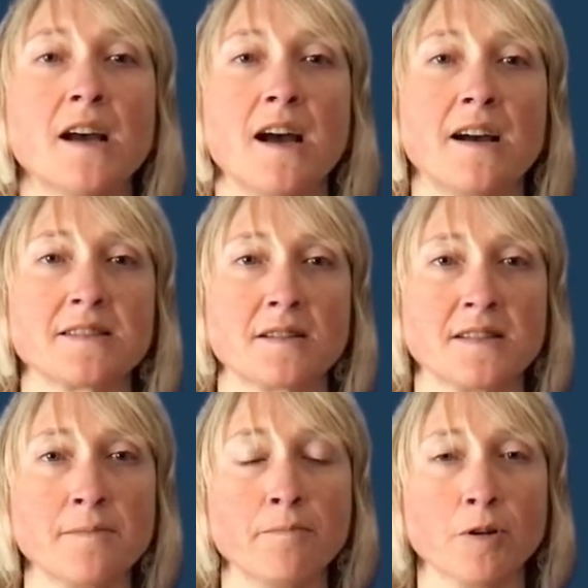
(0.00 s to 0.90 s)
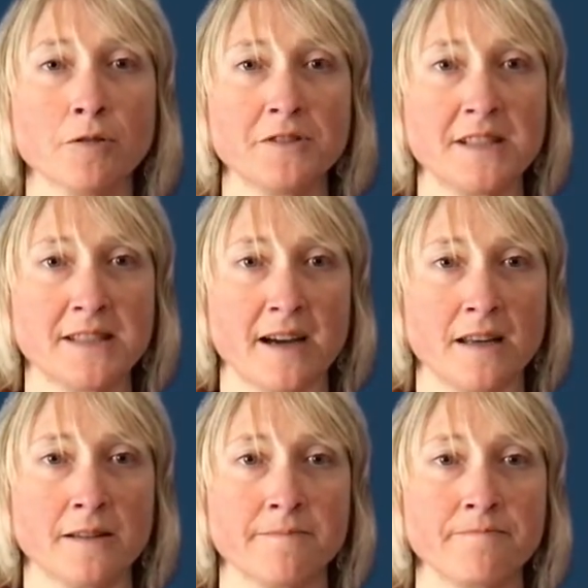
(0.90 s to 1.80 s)
as a simple design.
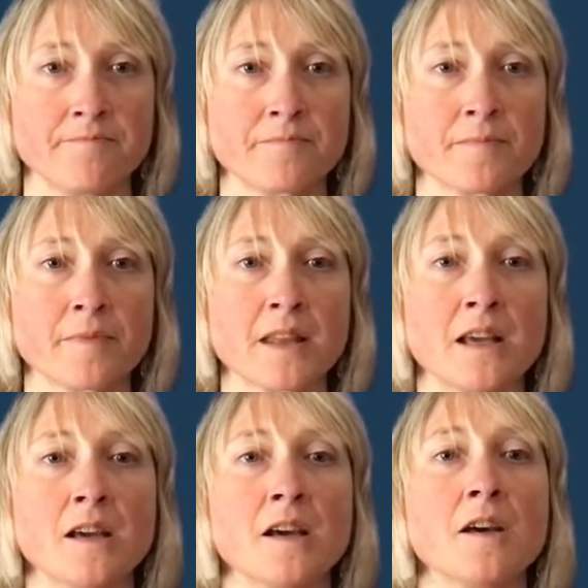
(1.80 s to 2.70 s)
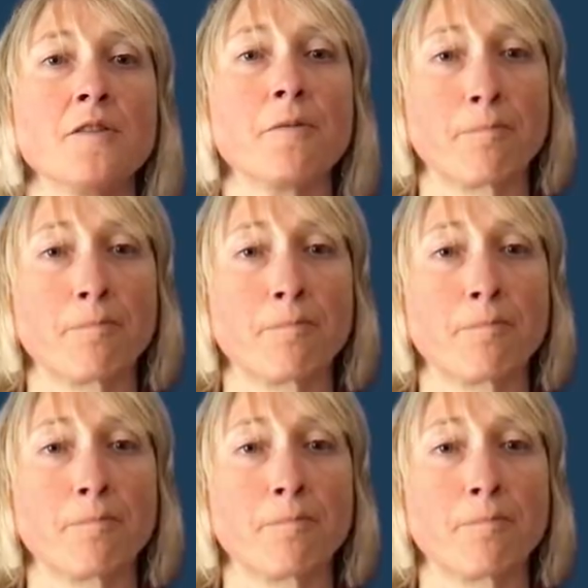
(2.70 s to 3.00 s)
The